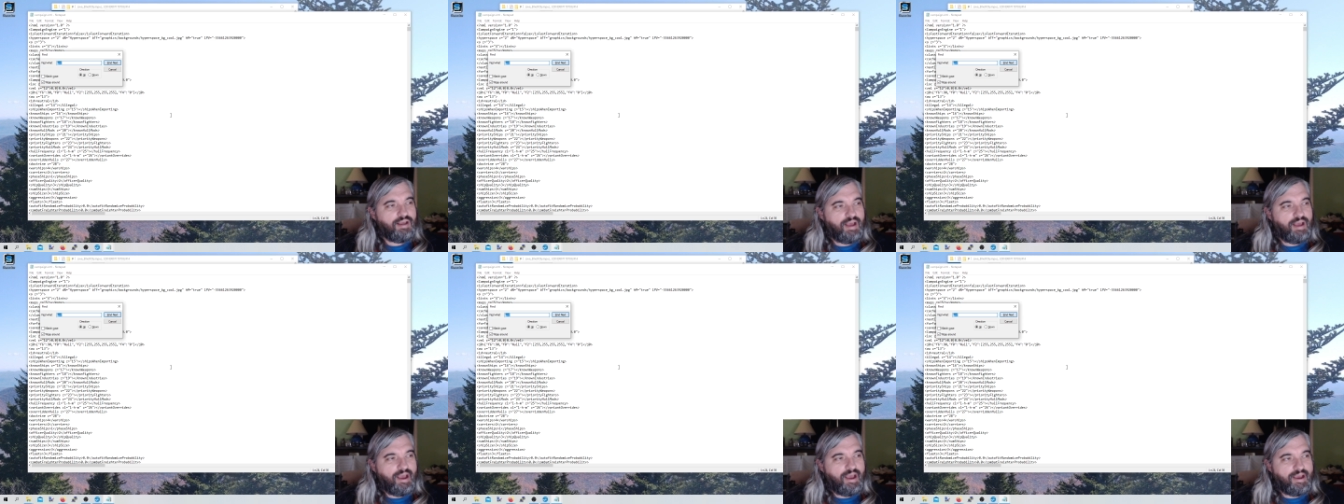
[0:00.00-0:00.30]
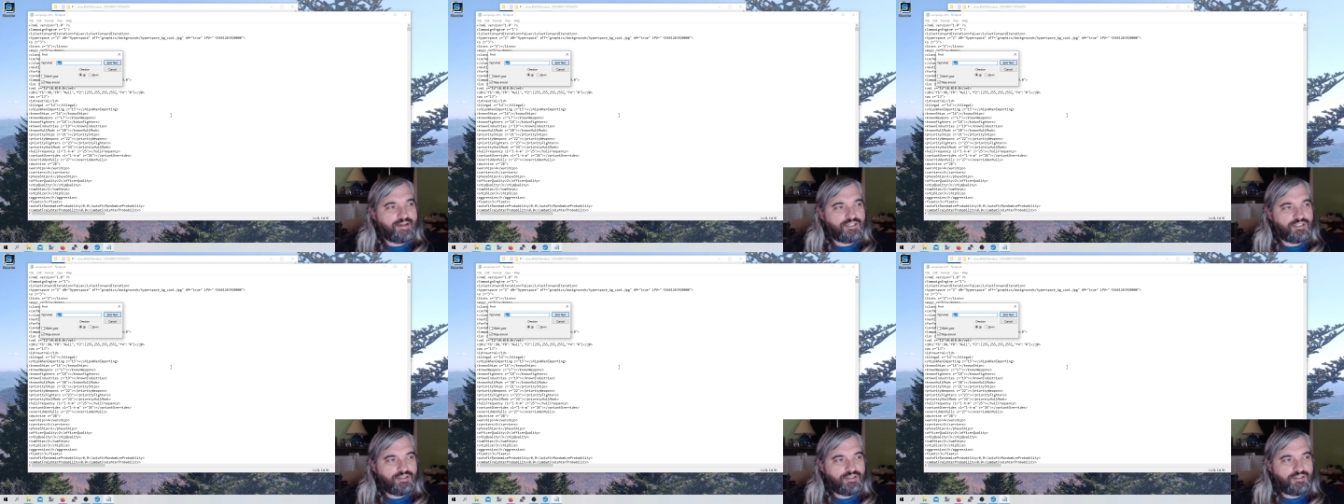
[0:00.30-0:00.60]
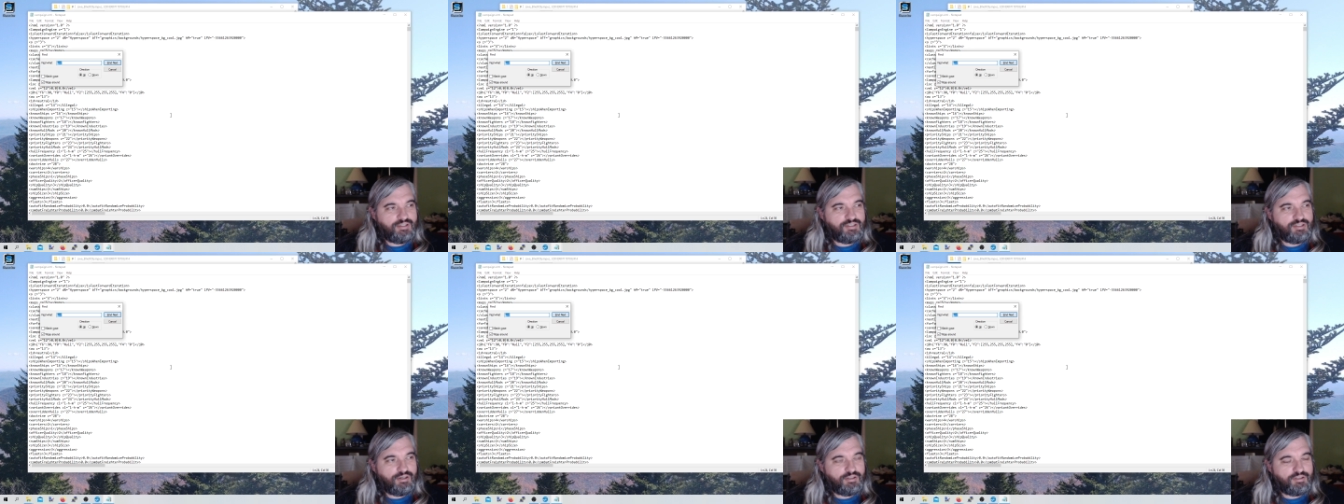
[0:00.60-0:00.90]
actually
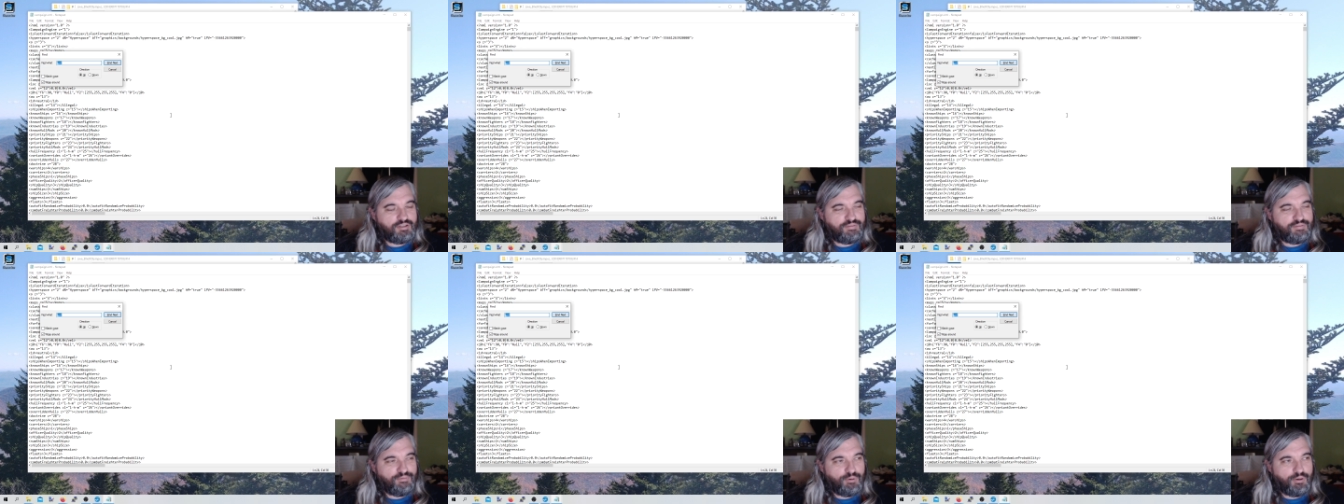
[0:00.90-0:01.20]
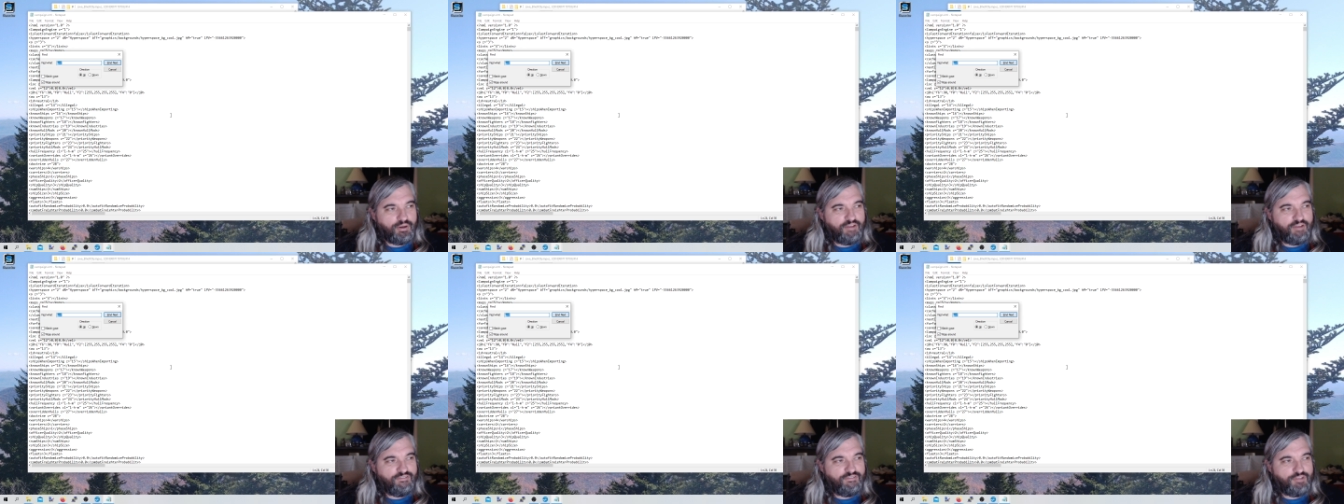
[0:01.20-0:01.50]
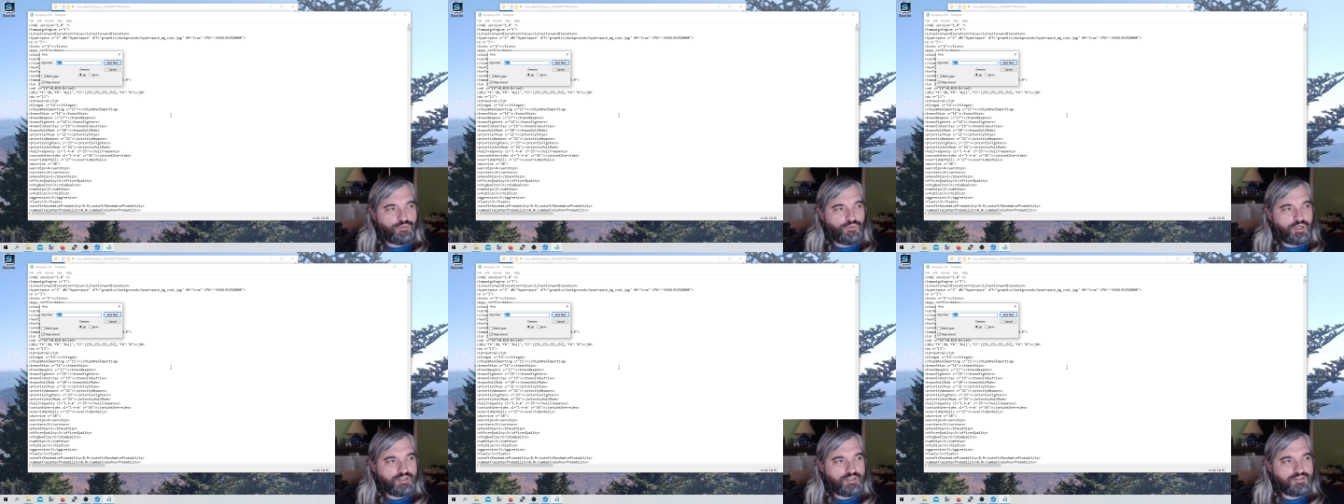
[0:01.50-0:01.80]
search for if
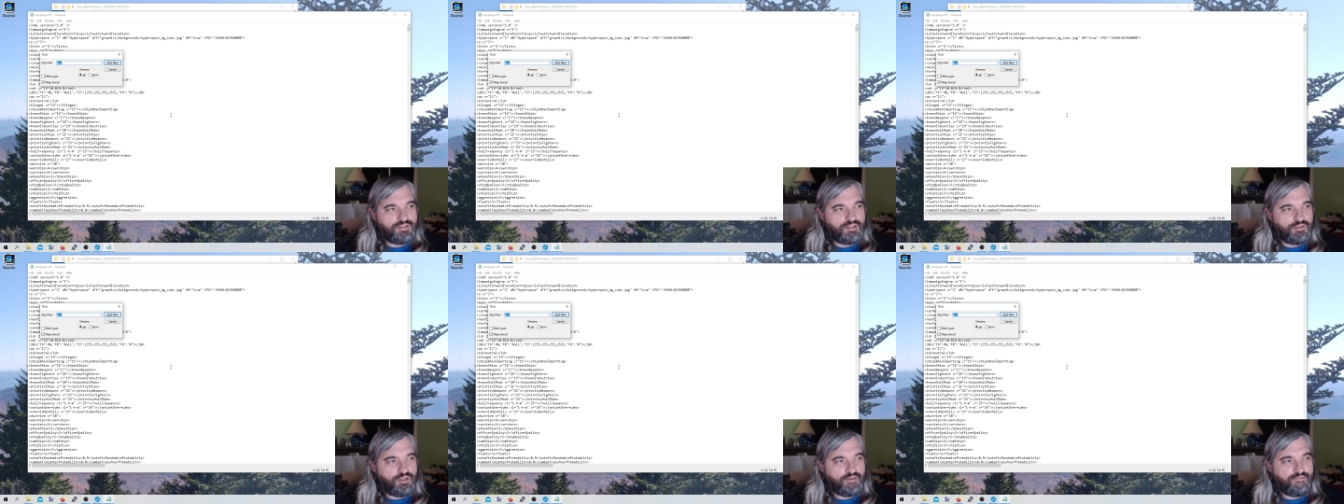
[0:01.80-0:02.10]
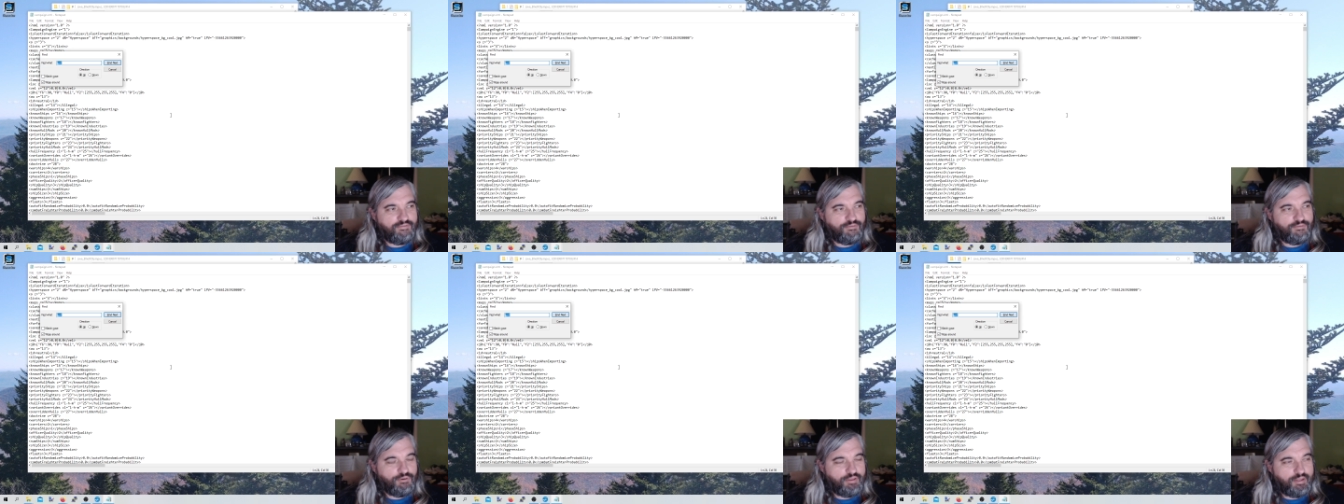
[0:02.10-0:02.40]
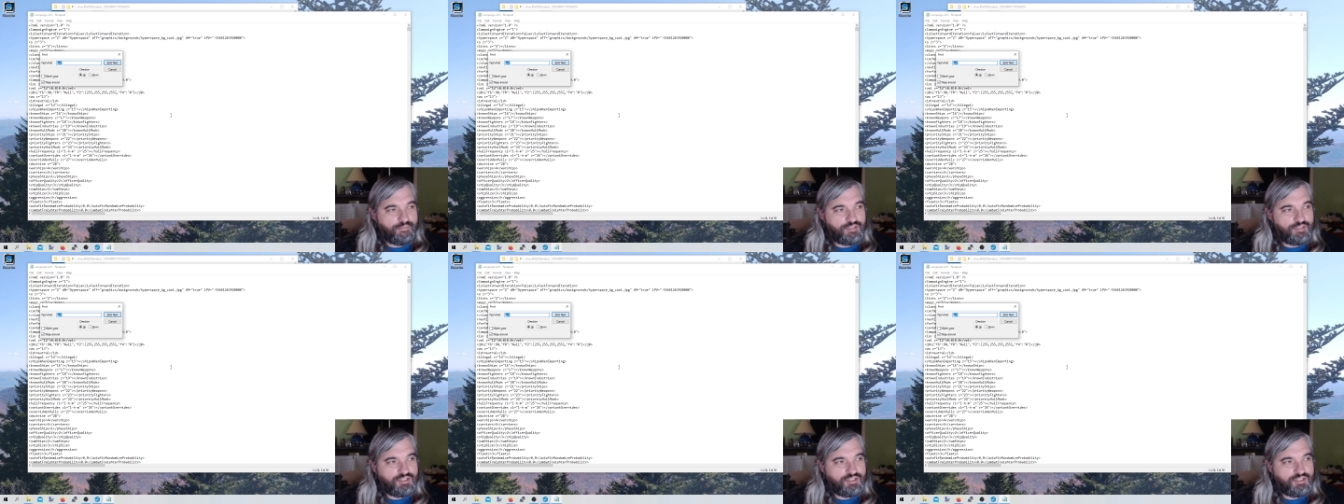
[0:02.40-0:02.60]
you want to look for them.